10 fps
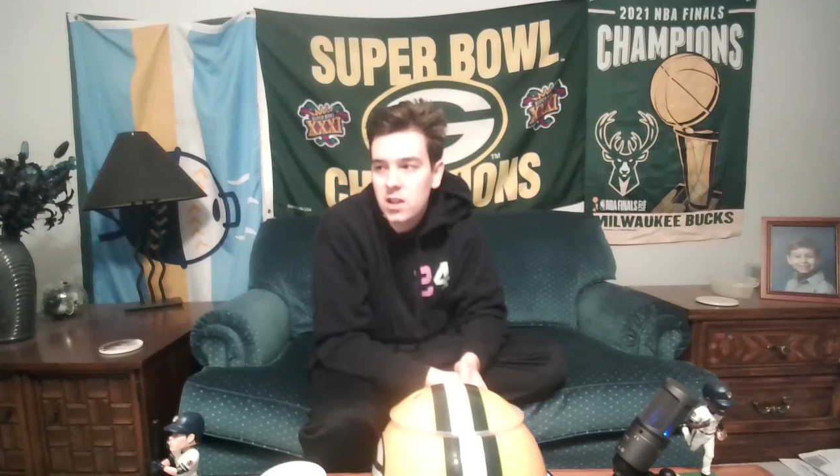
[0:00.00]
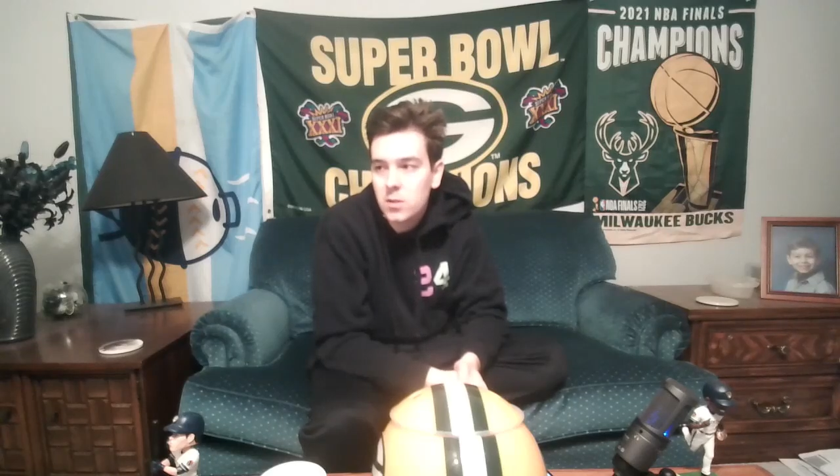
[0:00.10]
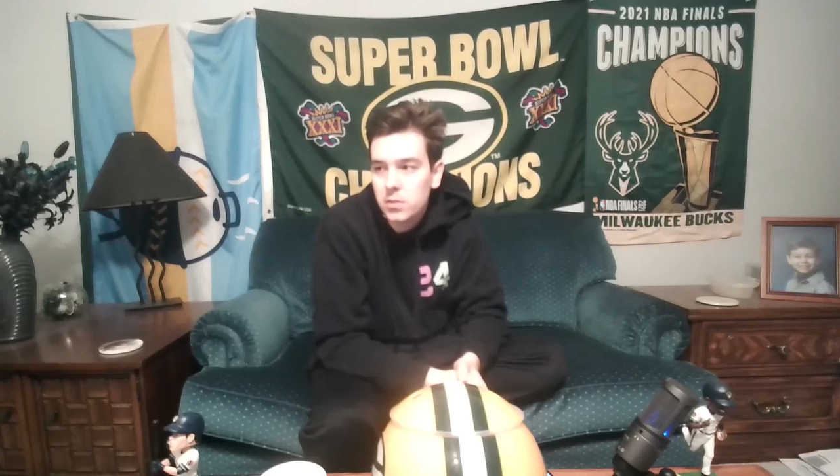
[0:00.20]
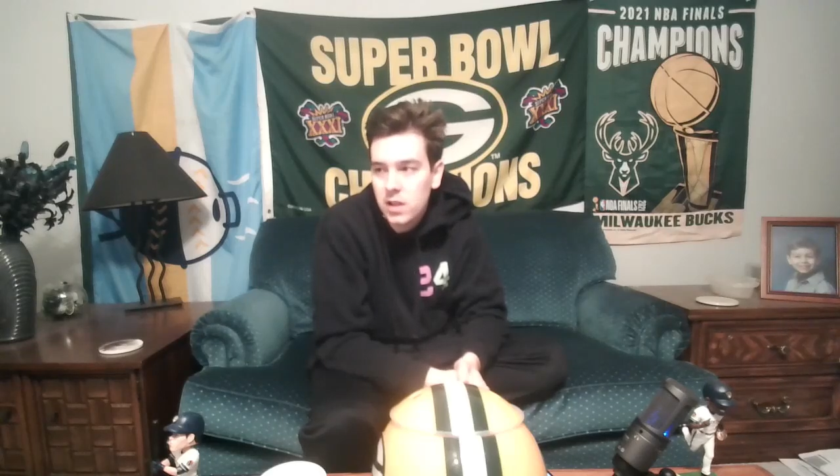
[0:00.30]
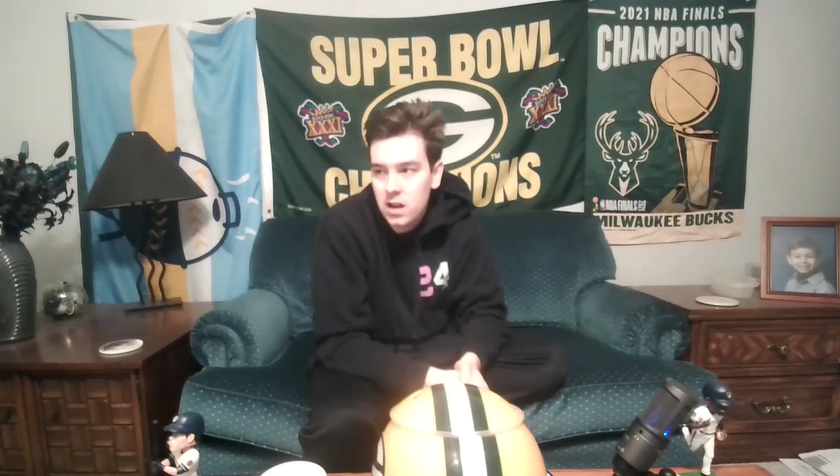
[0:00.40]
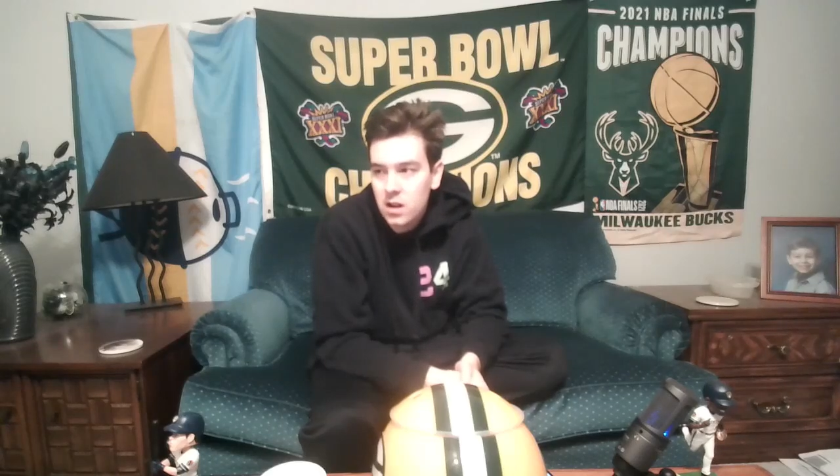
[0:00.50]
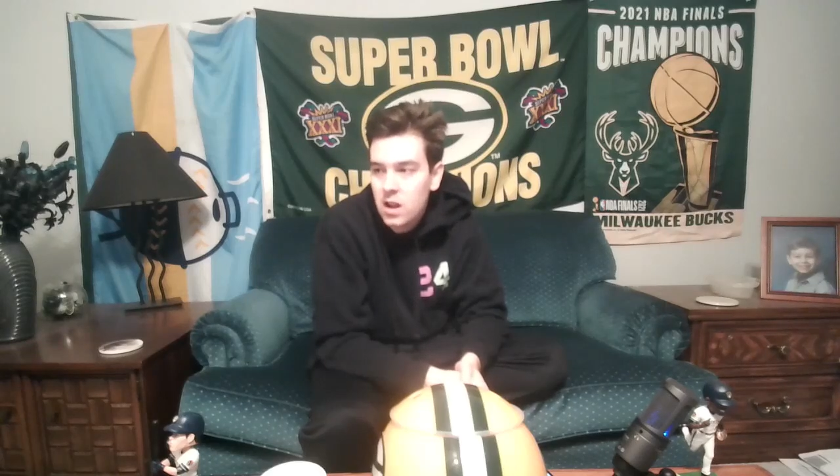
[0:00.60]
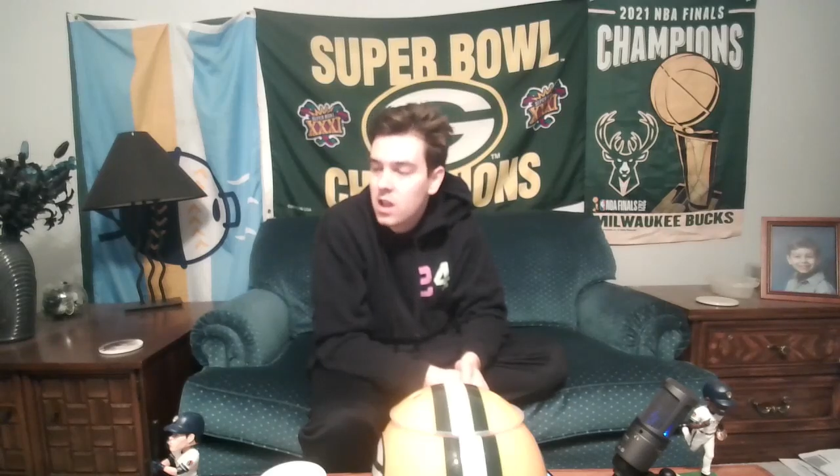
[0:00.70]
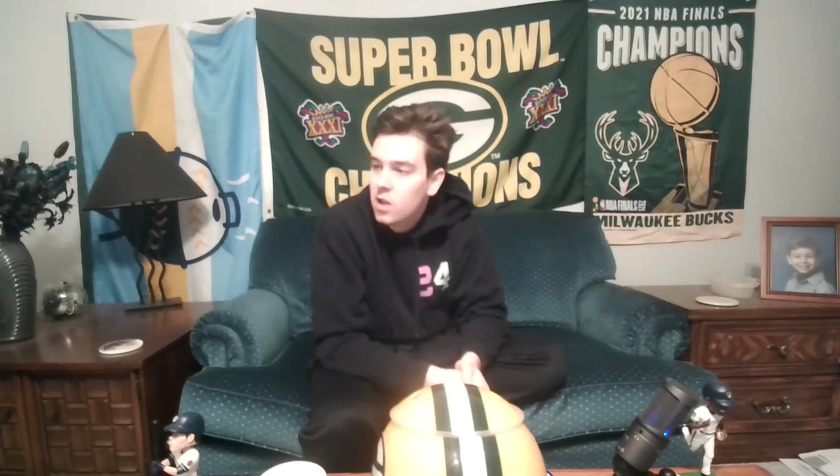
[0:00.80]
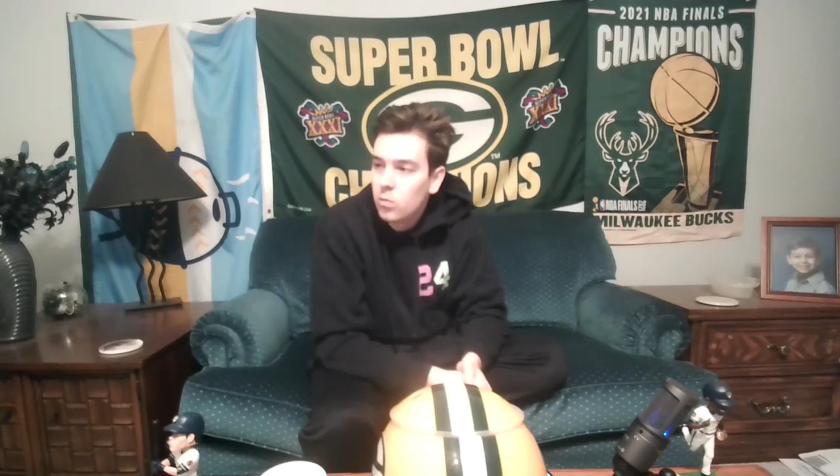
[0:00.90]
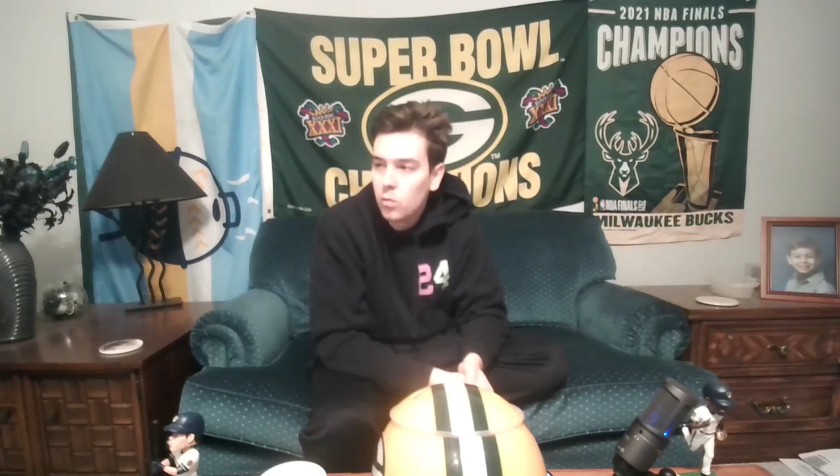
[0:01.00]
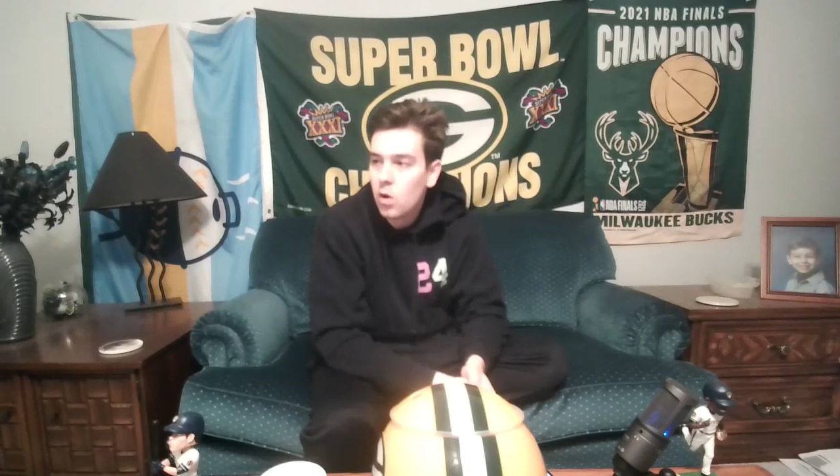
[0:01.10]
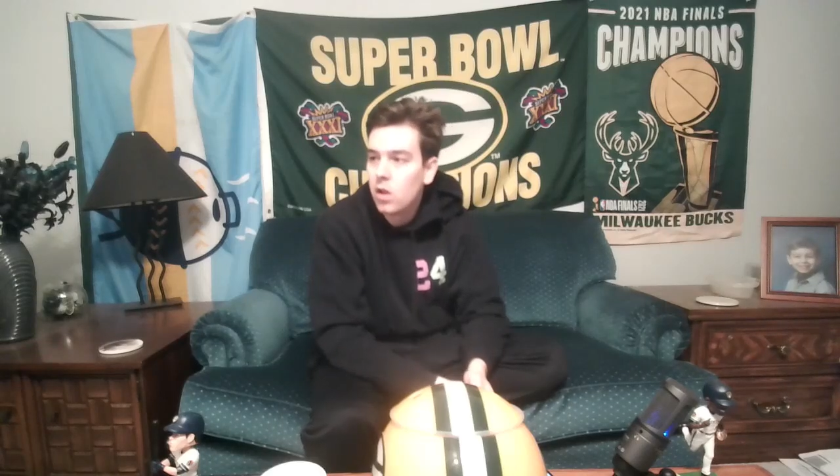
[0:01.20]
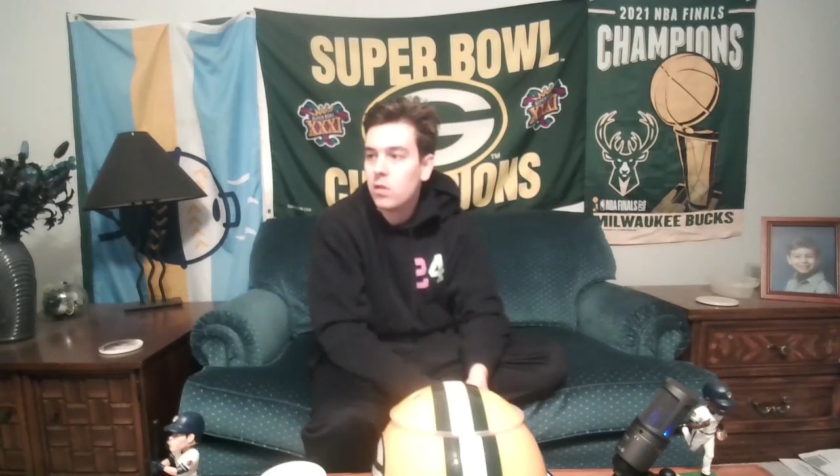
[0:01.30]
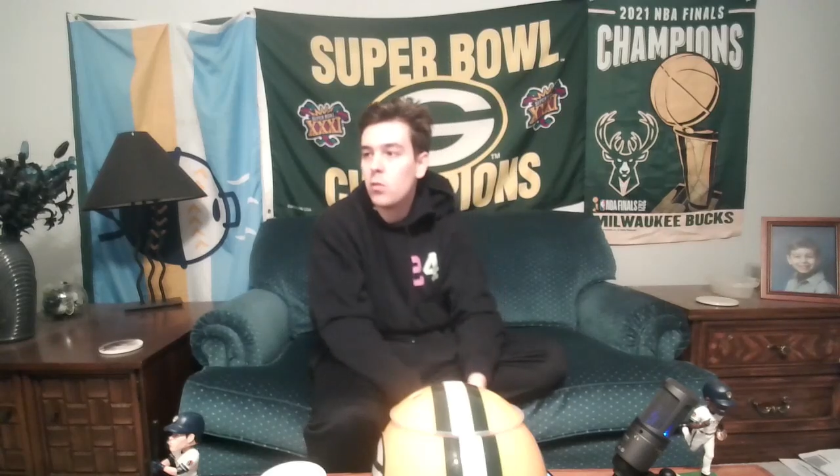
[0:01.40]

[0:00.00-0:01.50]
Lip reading: player. Well,